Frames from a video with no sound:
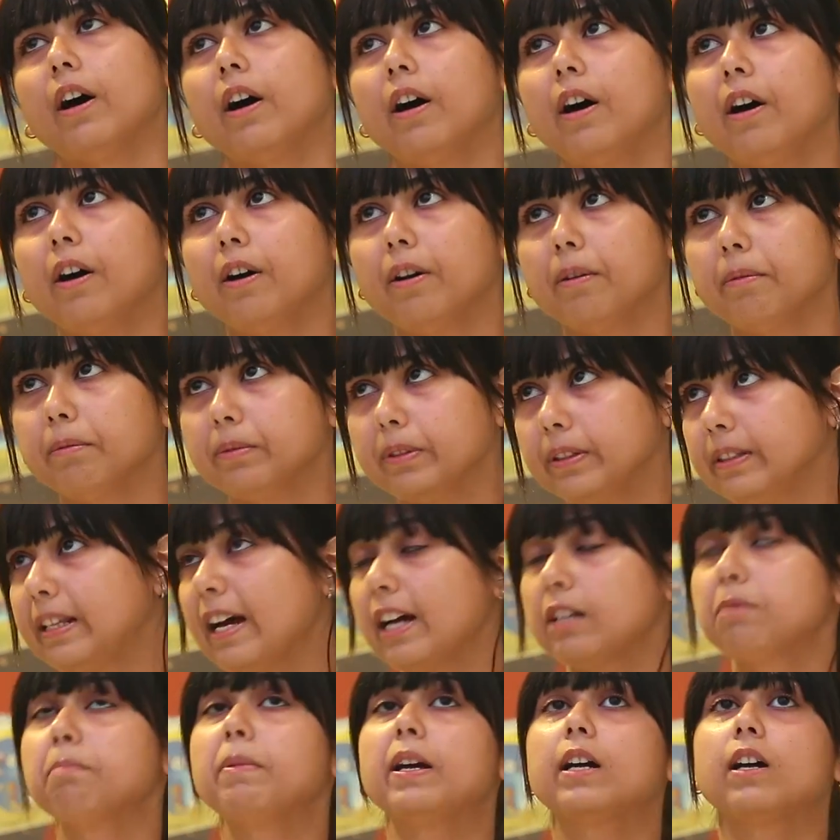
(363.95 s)

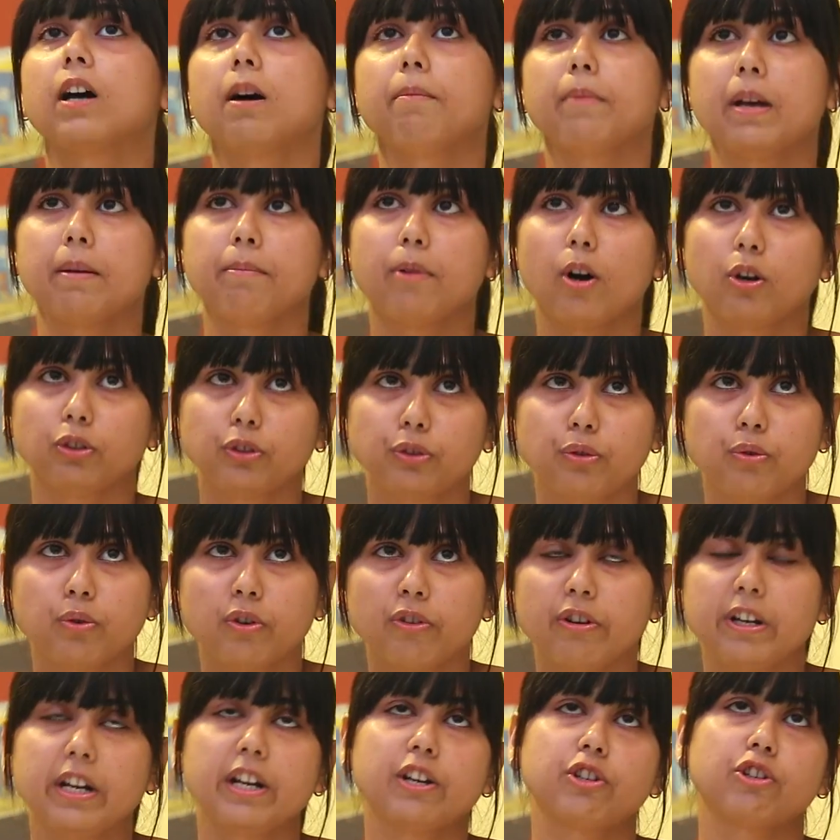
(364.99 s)
that may come about through
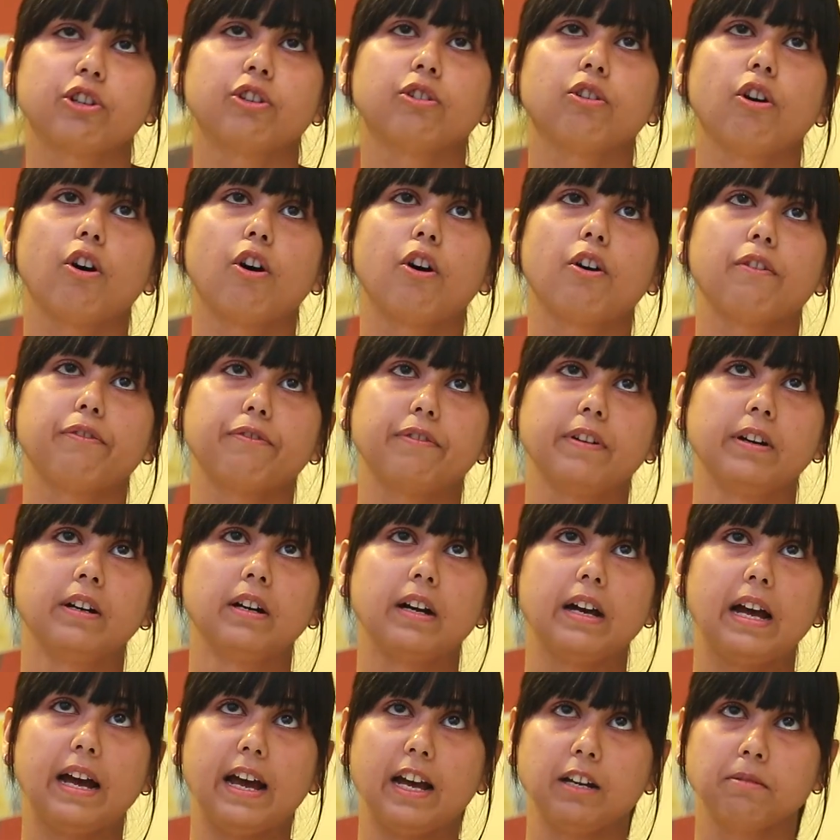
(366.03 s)
creation of
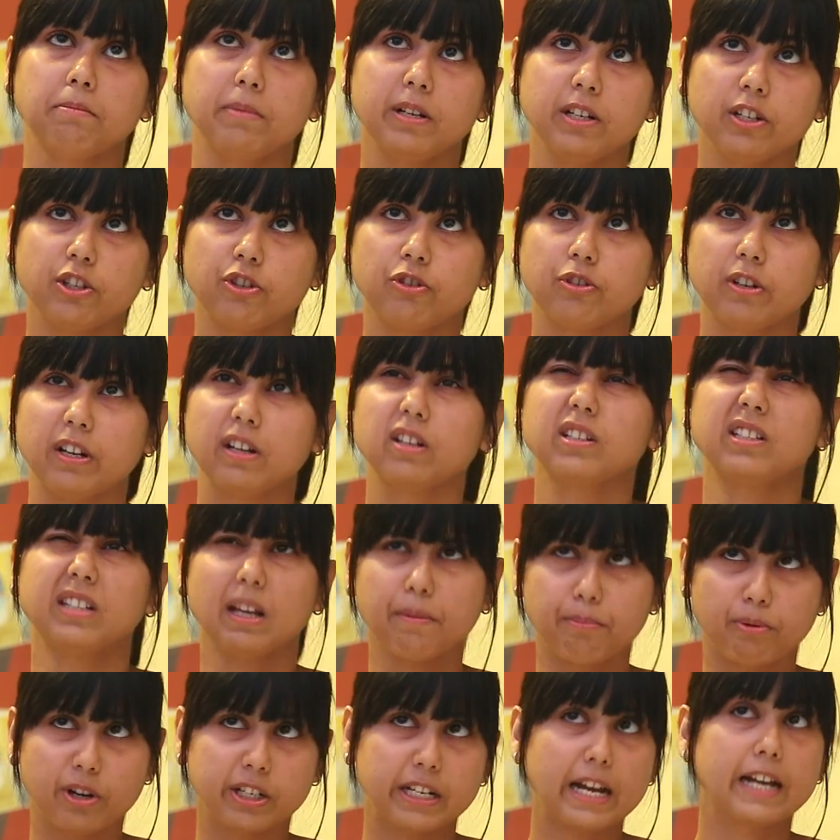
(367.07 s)

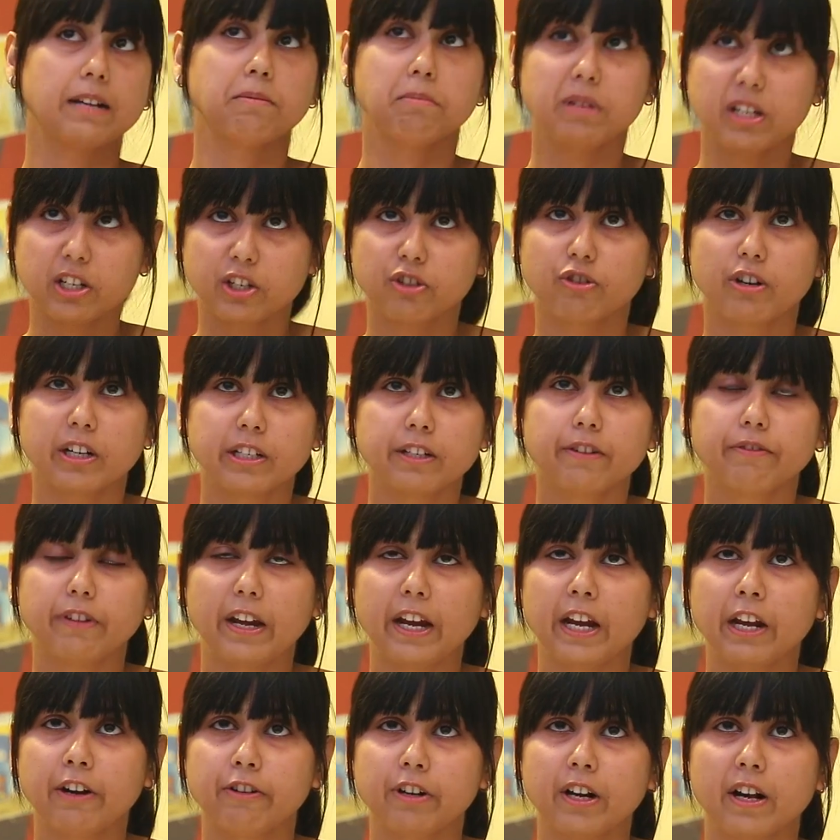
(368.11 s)
separate administrative
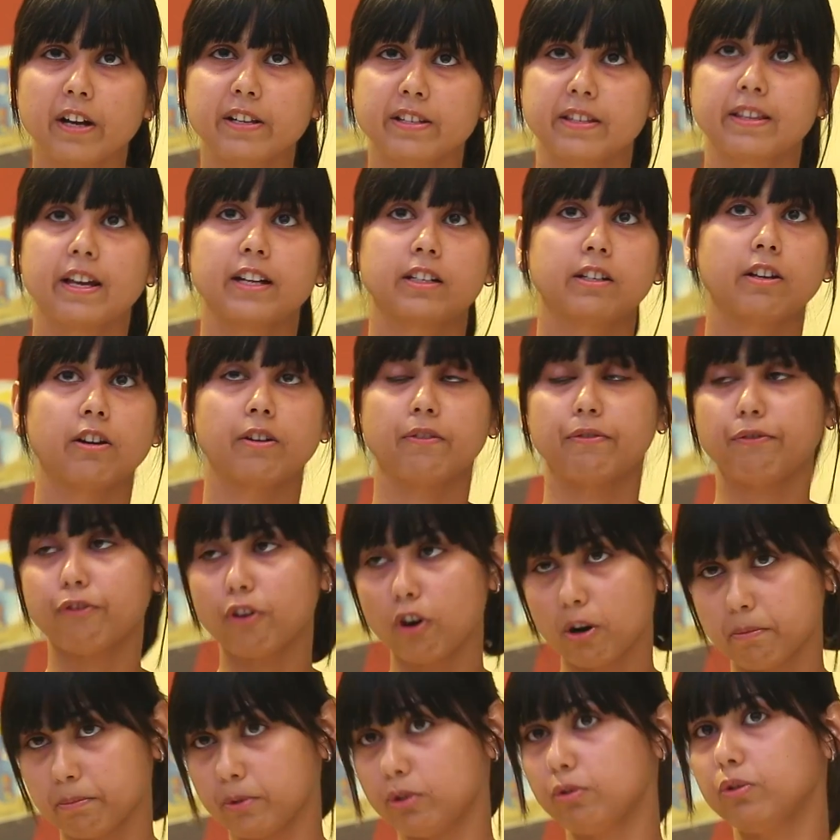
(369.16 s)
areas that
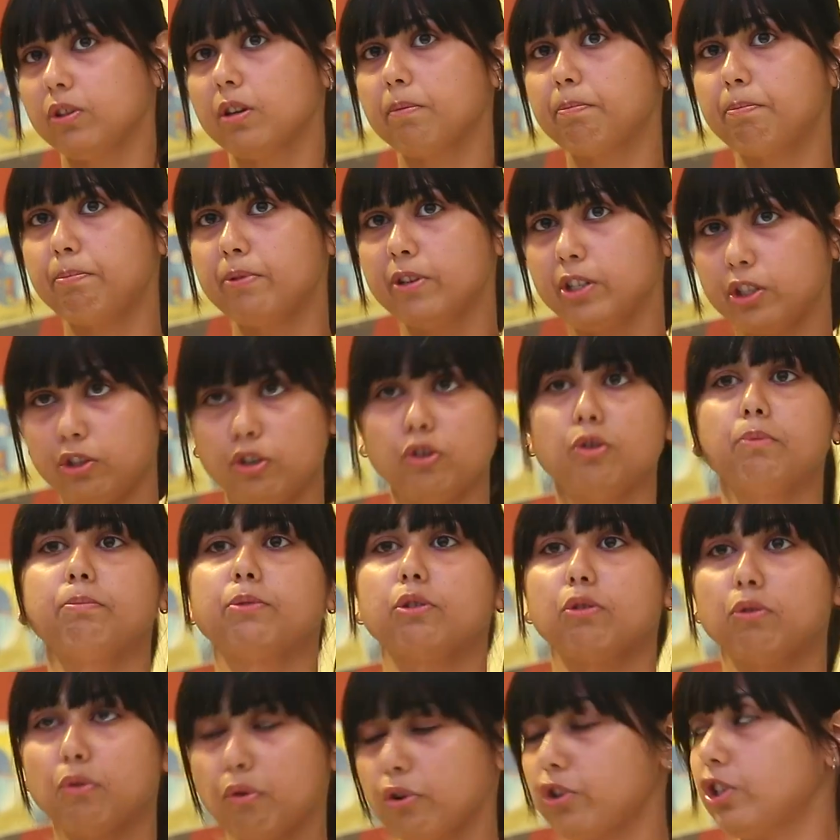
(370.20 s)
conform to the
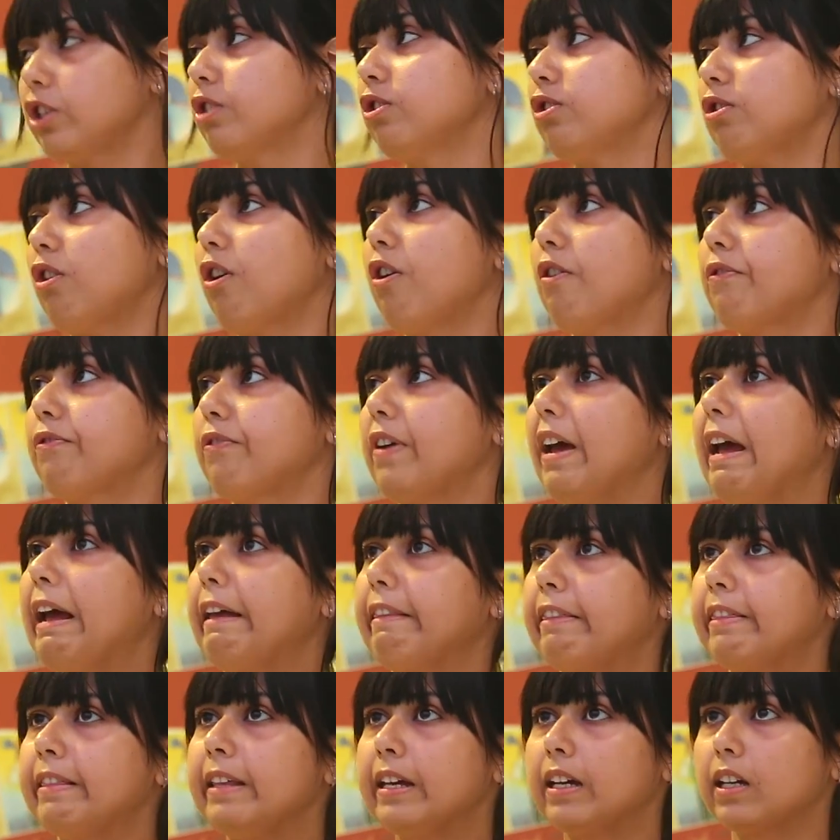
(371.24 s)
presumed notions of
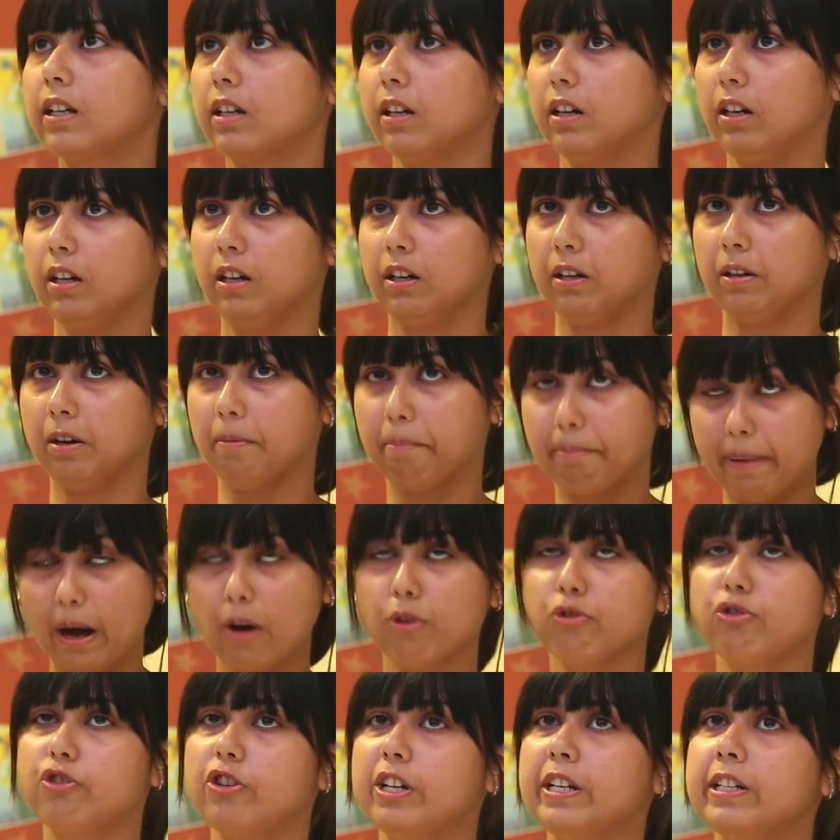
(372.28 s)
ethnic
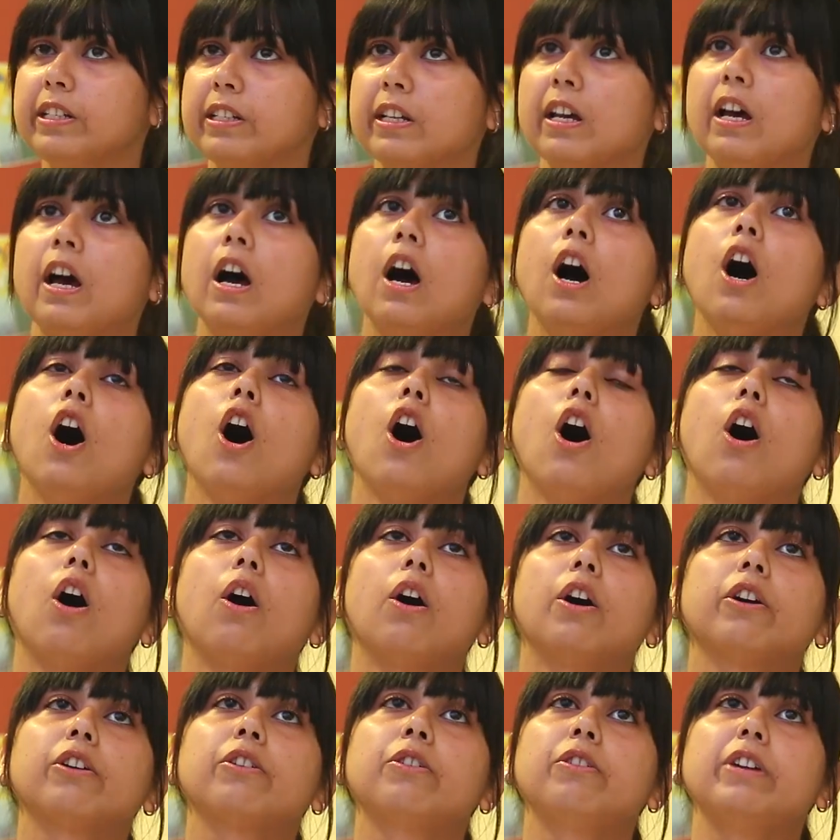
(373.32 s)
boundaries,
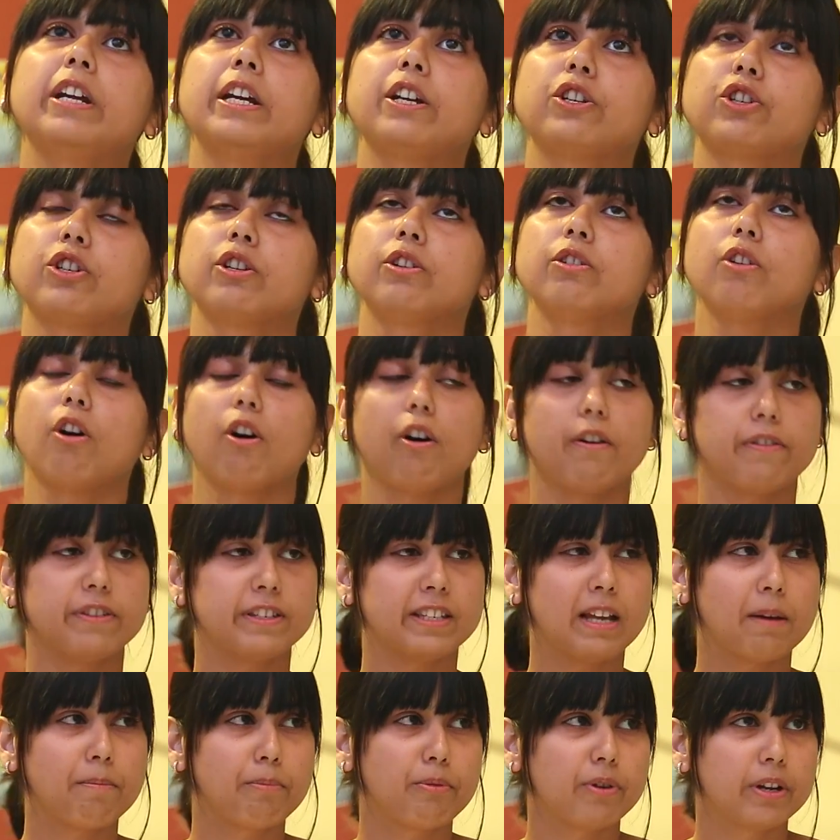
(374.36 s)
or creation of
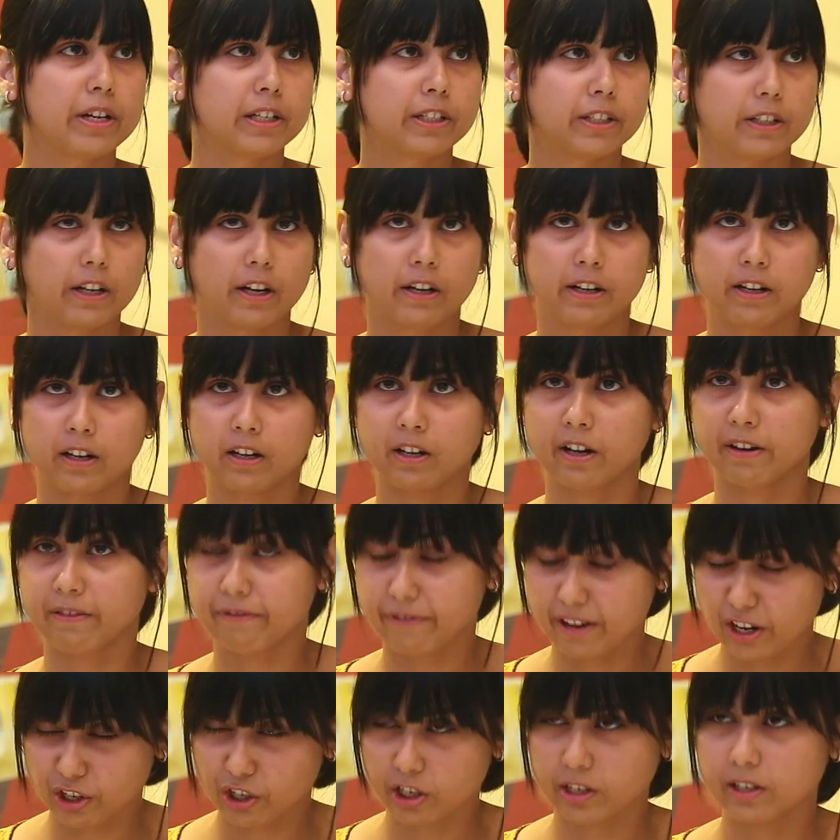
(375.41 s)
separate
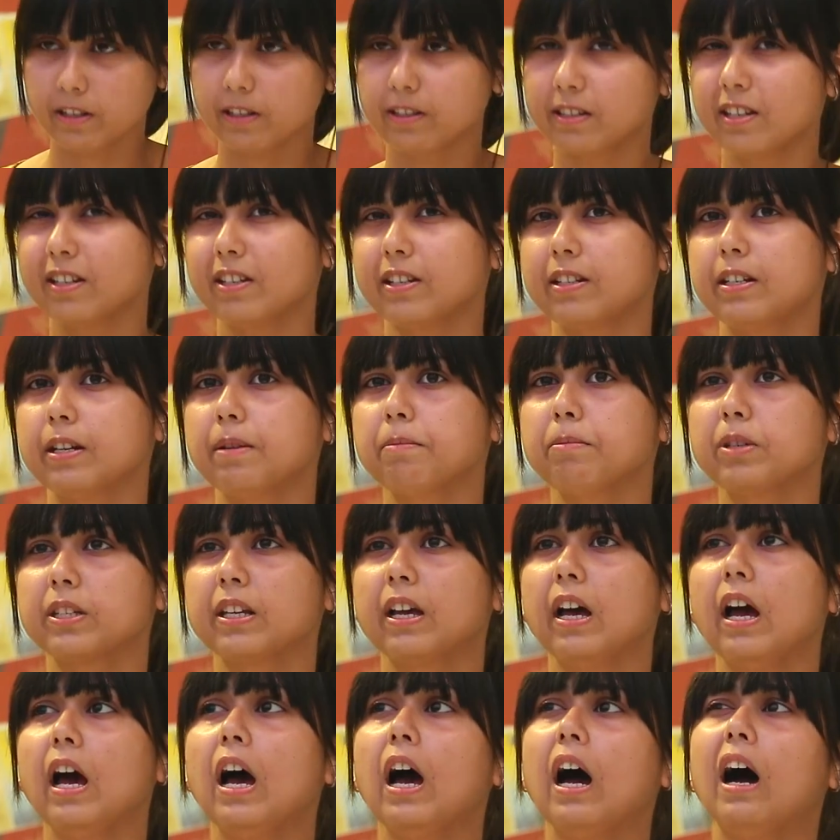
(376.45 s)
confessional
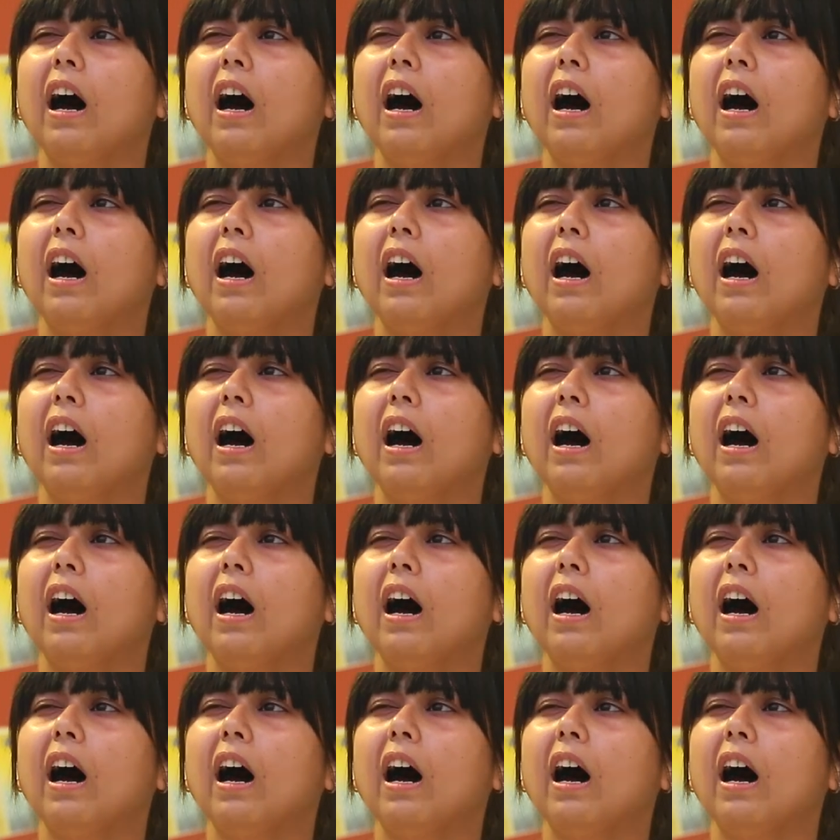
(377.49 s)
systems,